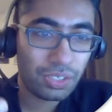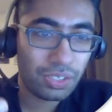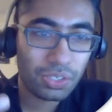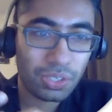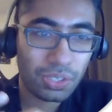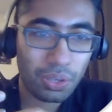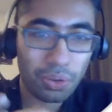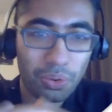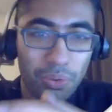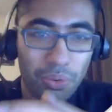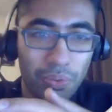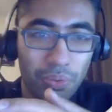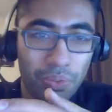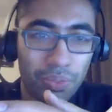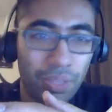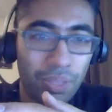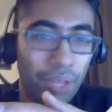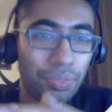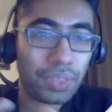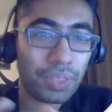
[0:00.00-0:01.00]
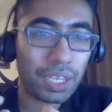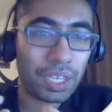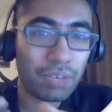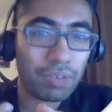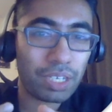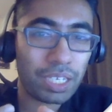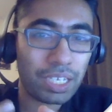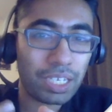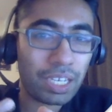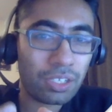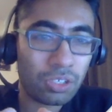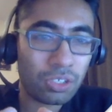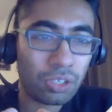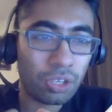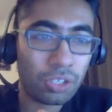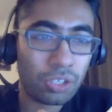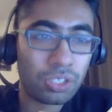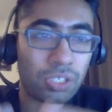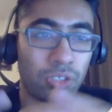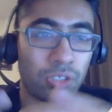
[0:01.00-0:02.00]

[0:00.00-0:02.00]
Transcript: so nothing really gets lost.